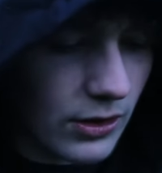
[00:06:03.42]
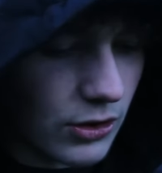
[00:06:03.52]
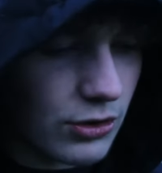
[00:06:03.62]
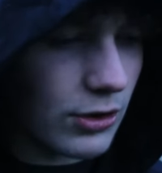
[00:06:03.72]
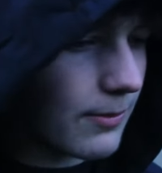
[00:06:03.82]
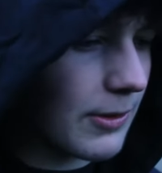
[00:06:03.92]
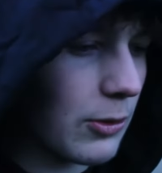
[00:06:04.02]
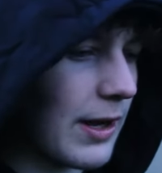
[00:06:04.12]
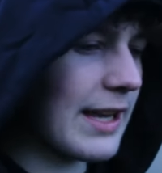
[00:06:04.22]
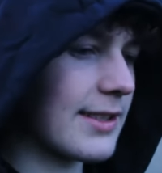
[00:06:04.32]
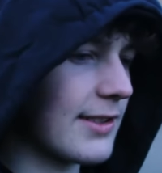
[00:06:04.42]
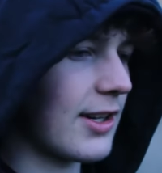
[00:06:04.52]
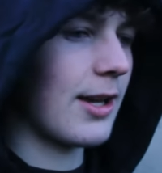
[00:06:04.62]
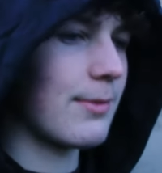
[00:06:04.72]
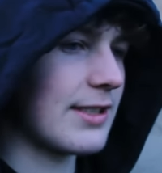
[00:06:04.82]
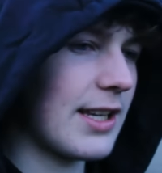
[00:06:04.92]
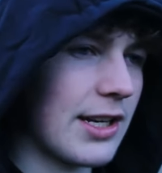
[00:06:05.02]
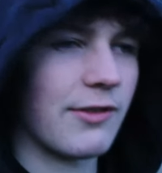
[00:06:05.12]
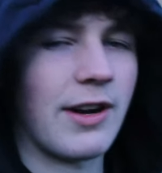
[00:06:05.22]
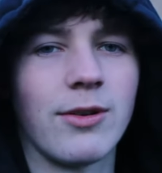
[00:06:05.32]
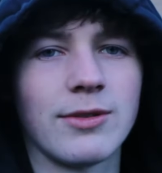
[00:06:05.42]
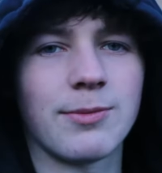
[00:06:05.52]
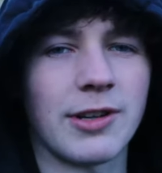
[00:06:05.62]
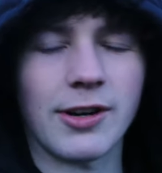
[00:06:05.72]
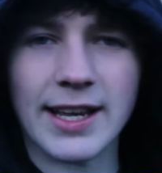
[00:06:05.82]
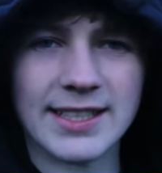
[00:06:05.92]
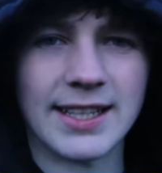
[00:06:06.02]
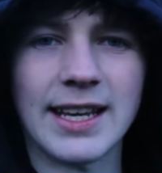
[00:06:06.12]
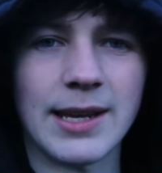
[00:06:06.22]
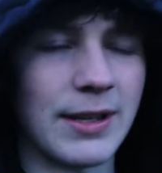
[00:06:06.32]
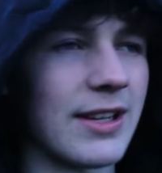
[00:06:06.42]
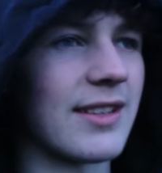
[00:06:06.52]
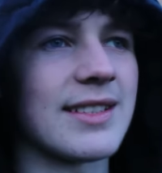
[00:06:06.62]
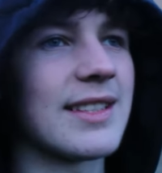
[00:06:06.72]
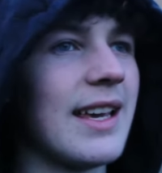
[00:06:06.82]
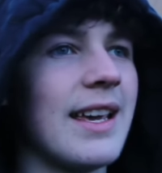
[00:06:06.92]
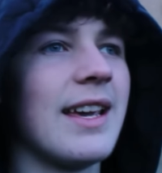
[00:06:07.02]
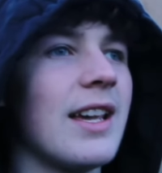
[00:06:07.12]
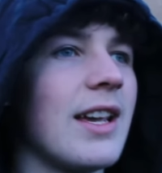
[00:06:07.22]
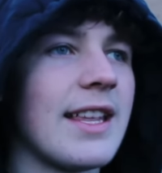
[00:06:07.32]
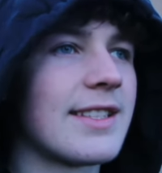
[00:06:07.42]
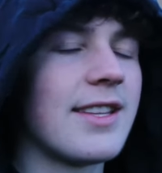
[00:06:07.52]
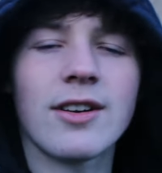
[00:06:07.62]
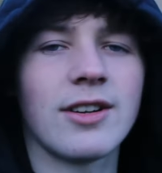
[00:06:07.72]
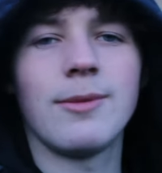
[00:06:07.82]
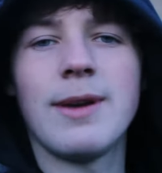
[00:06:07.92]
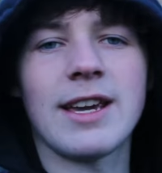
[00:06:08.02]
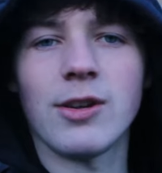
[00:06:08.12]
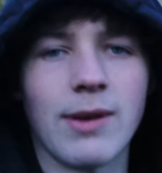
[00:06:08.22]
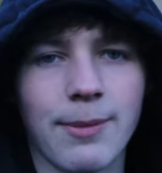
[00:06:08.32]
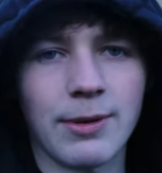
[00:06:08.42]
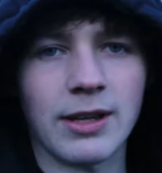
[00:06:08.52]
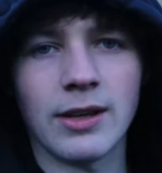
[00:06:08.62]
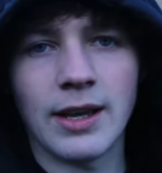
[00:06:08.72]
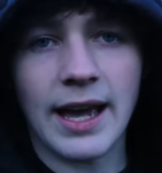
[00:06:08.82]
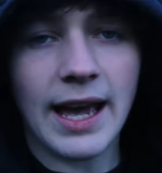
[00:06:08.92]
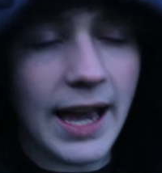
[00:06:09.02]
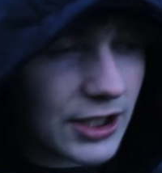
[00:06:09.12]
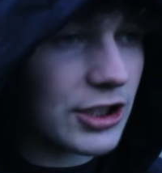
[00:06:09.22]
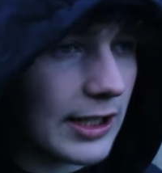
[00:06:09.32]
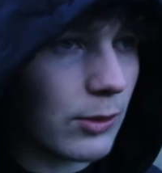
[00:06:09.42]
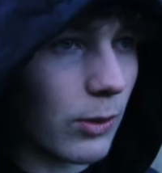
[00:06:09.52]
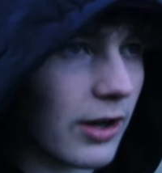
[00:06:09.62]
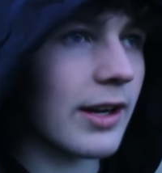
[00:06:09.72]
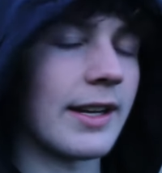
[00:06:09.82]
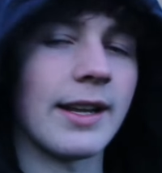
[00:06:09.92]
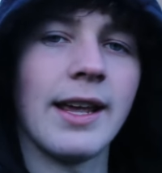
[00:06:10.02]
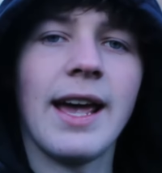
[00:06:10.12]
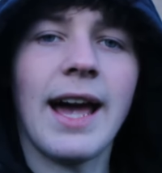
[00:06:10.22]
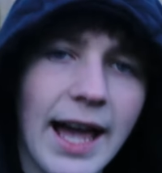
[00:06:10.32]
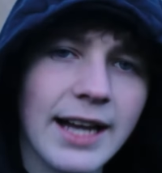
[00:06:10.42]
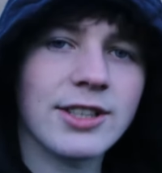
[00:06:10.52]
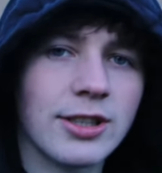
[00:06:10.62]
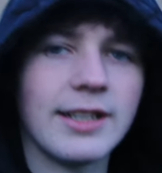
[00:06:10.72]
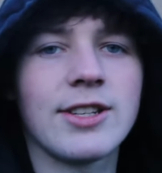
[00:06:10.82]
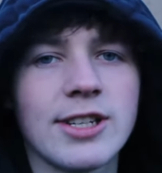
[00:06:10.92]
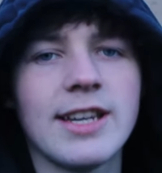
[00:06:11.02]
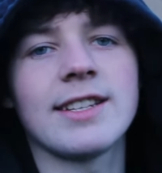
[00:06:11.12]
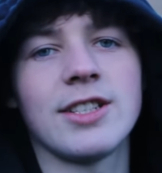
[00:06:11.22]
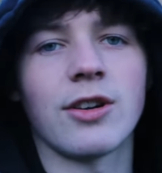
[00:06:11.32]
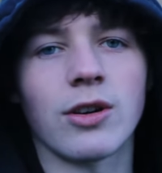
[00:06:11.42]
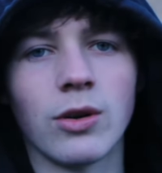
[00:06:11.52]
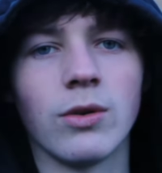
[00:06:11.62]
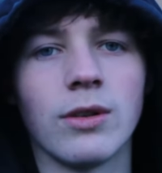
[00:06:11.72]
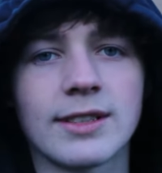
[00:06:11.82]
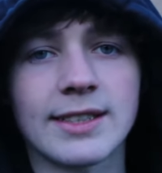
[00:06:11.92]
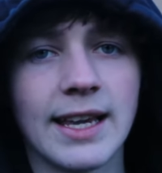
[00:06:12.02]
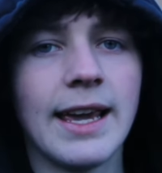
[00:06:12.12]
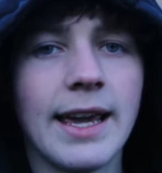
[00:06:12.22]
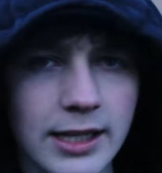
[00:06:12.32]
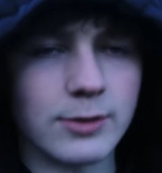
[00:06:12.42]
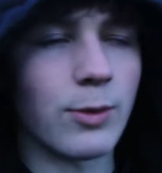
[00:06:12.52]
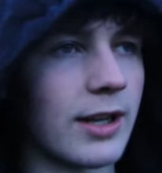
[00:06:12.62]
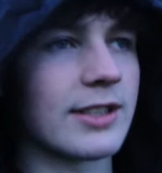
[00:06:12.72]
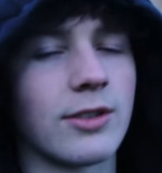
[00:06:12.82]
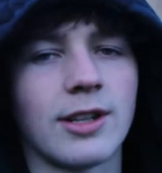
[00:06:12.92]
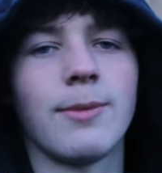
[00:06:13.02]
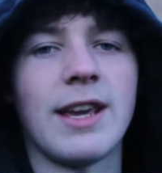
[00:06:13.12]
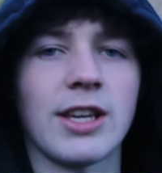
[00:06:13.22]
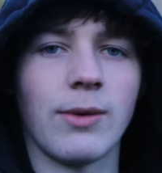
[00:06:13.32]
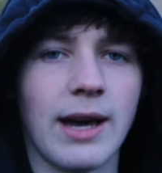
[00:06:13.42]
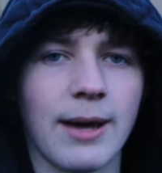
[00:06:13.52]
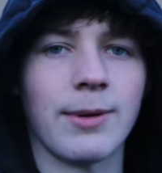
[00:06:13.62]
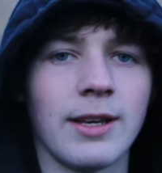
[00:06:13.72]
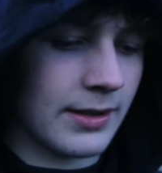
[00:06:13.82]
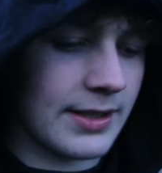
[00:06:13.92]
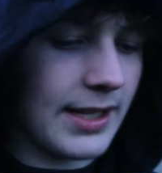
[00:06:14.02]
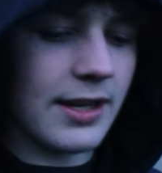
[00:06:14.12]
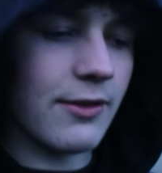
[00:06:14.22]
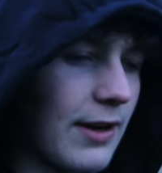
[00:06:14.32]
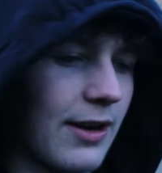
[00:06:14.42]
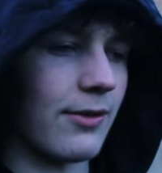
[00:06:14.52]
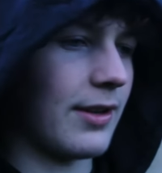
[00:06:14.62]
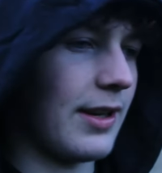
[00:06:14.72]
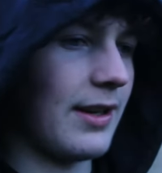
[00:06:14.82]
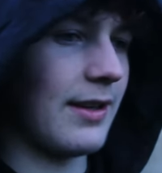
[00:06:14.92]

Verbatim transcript: You shouldn't be wasting time sitting around procrastinating, because it's not going to make you happy. Actually working, actually chasing your goals is what is going to make you happy. Sitting around